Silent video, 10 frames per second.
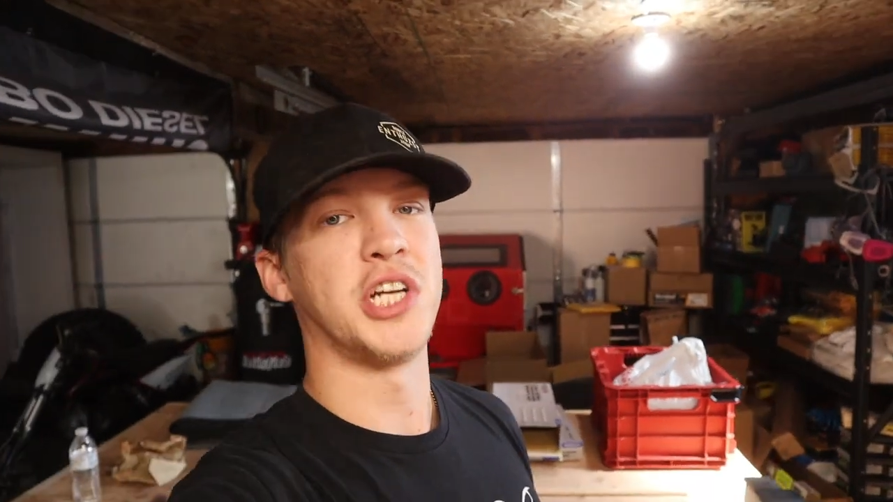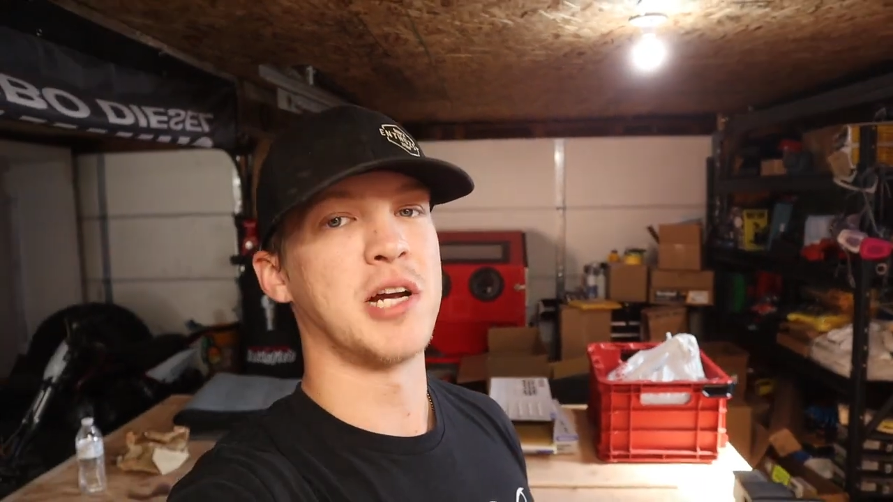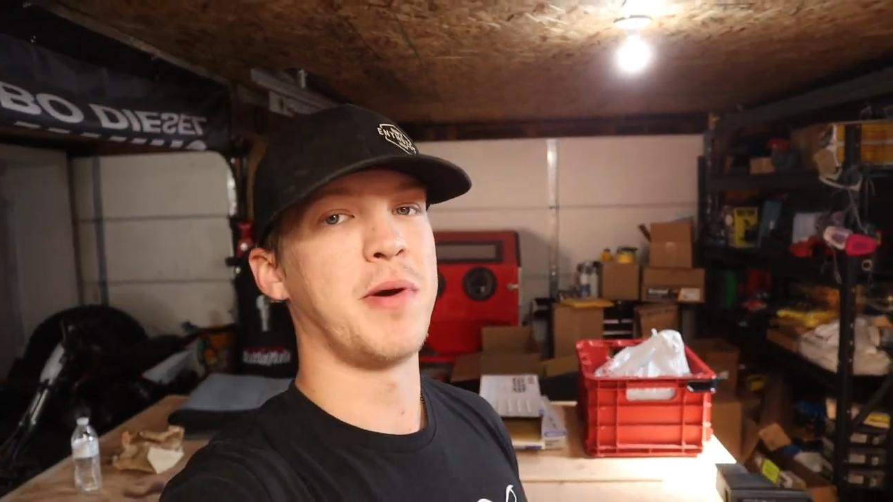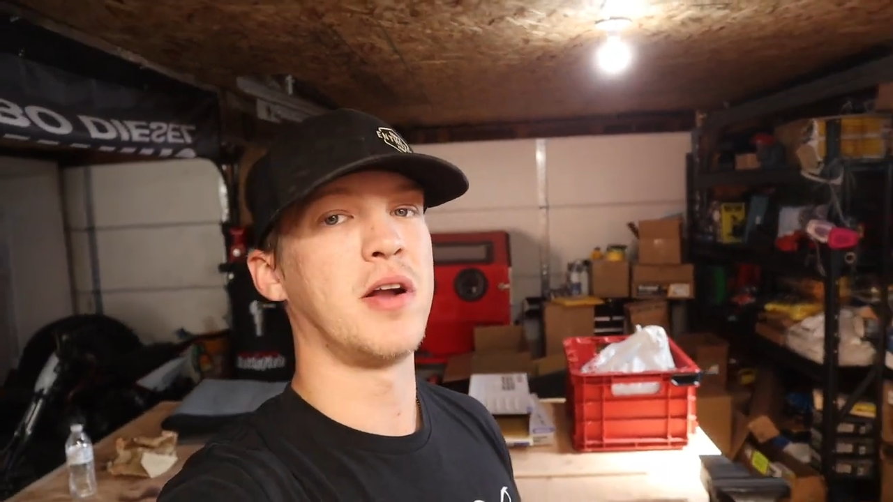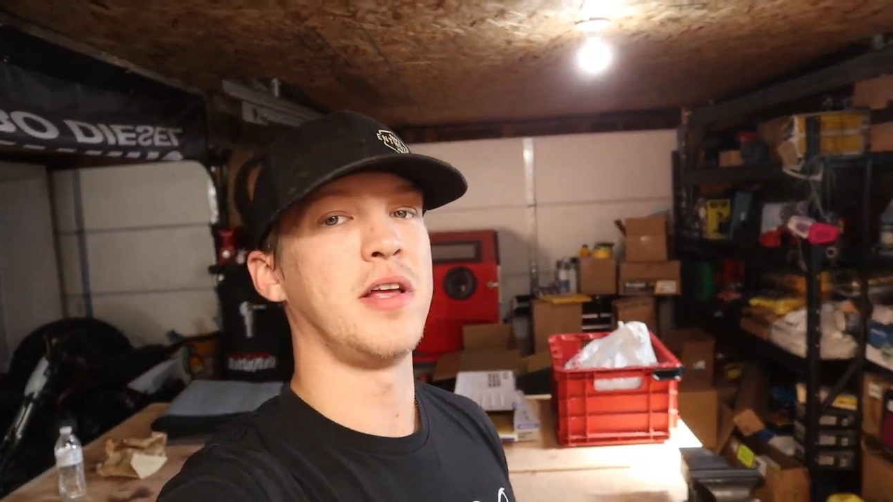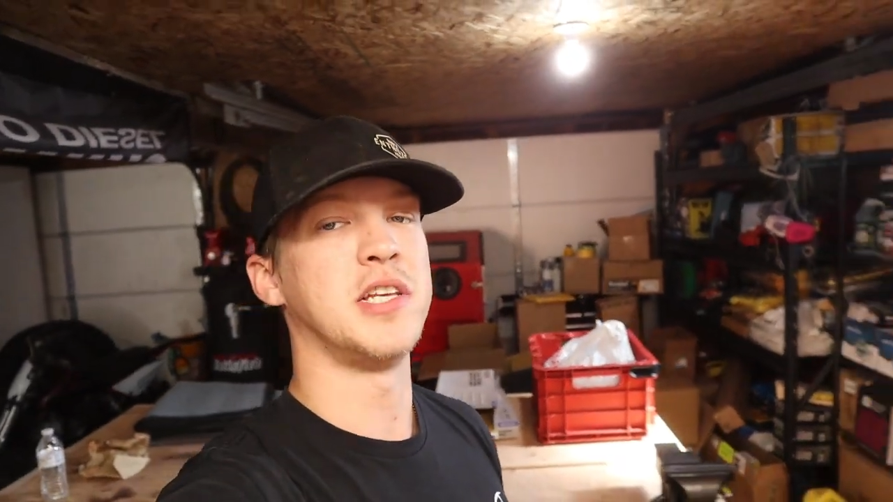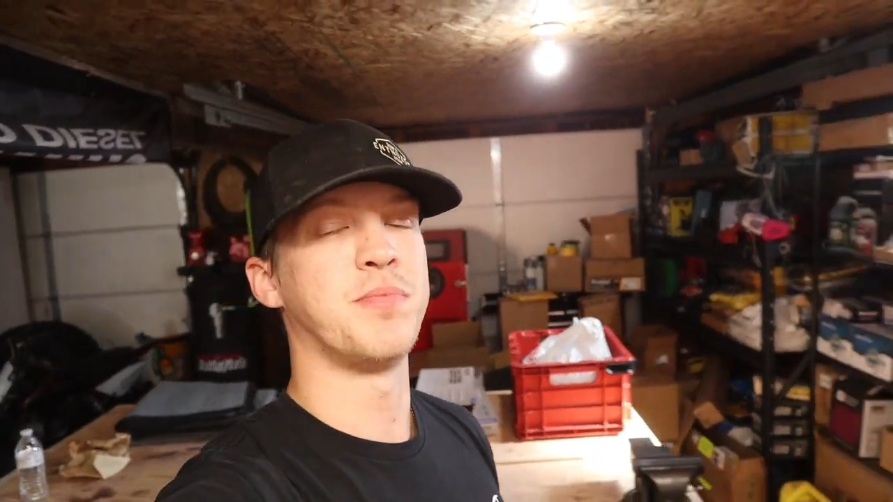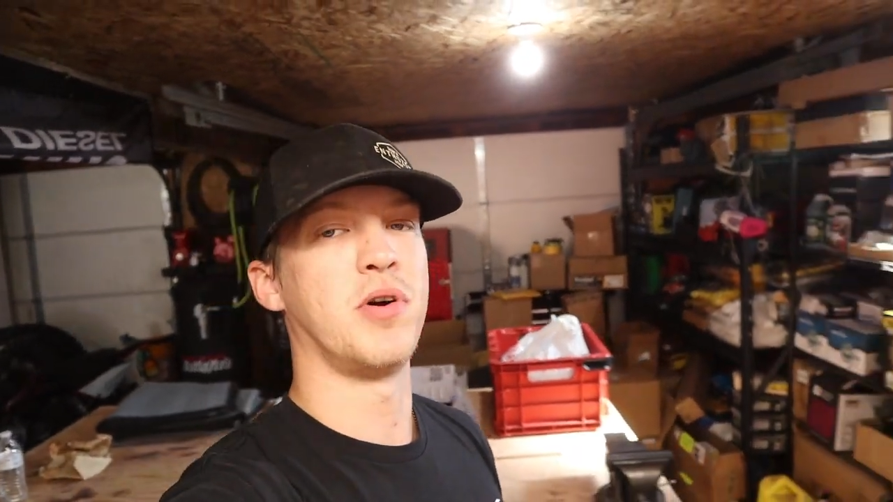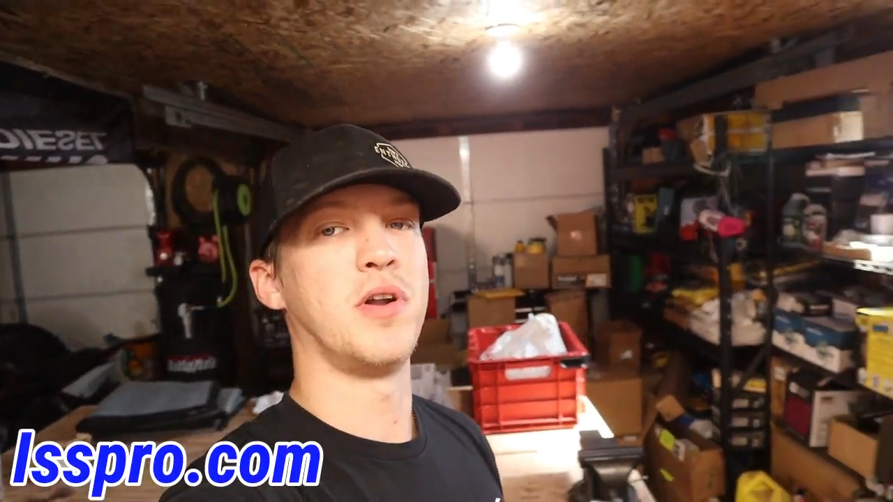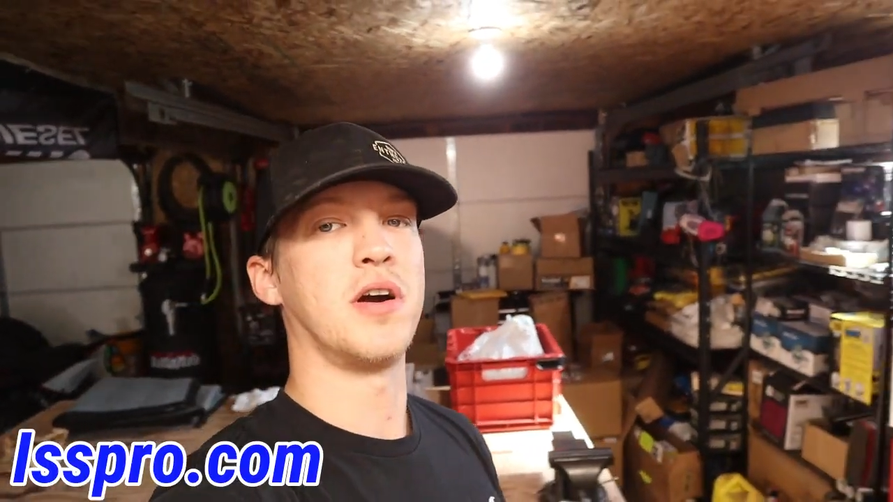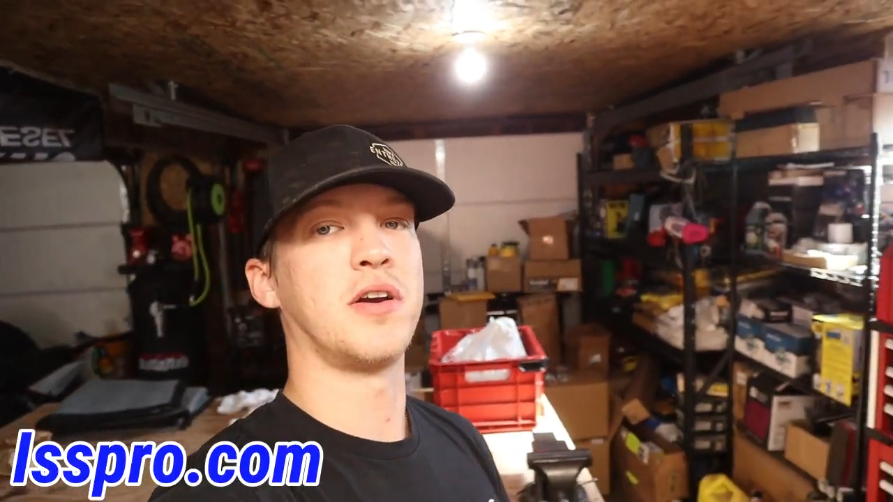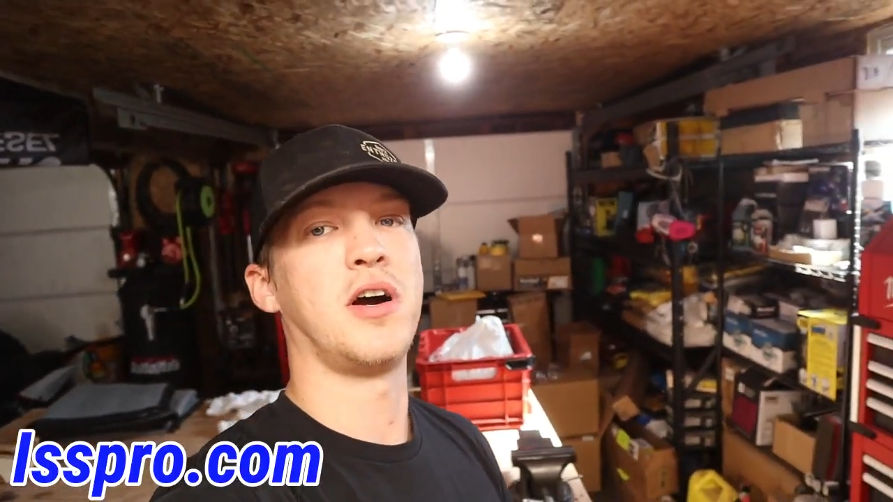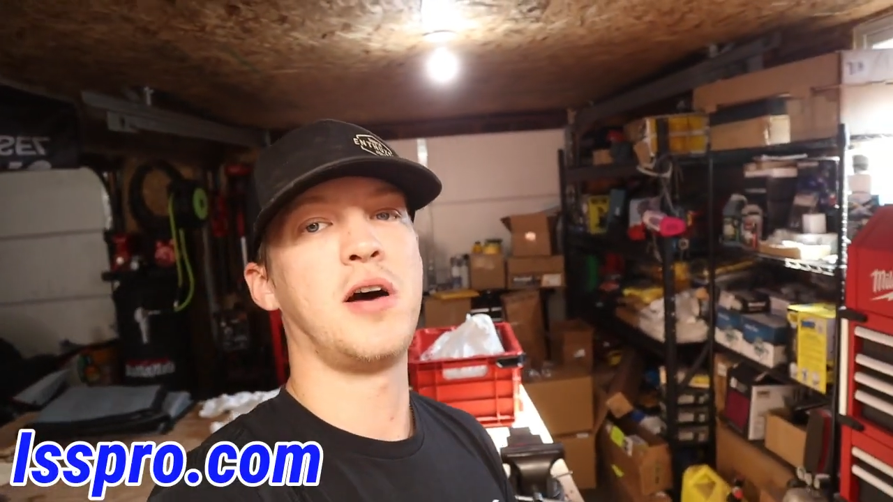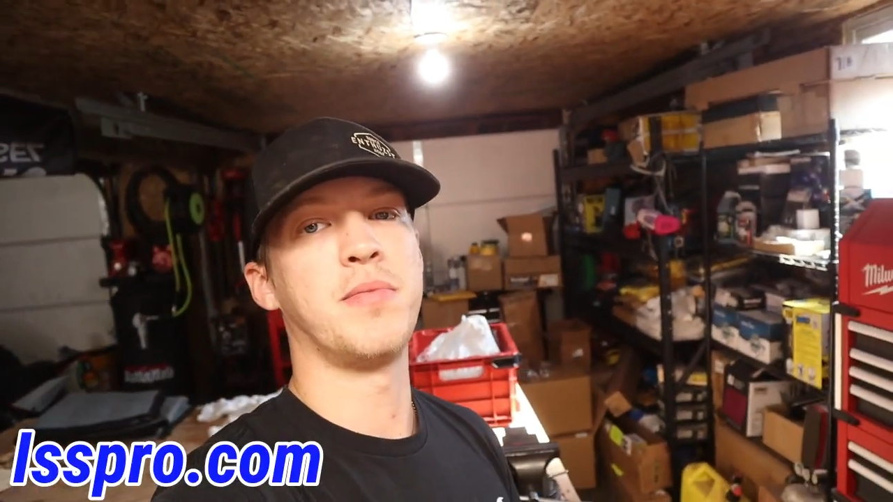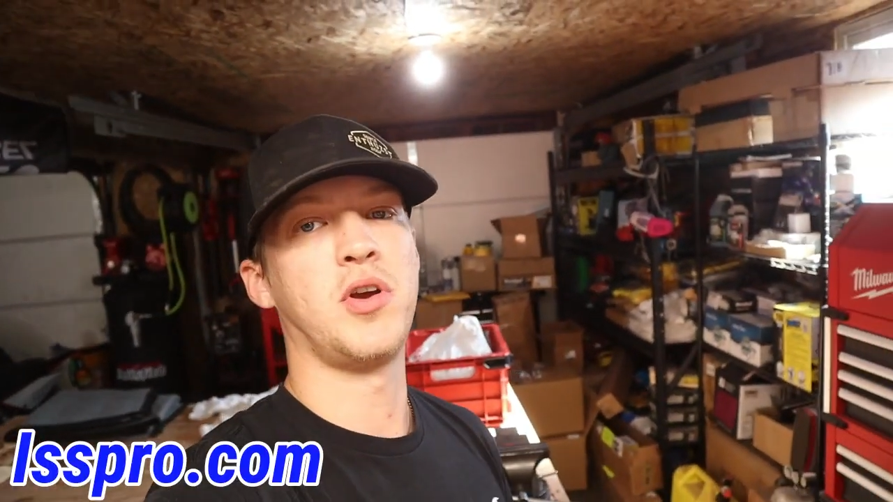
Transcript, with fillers: check them out at ISSPRO dot com.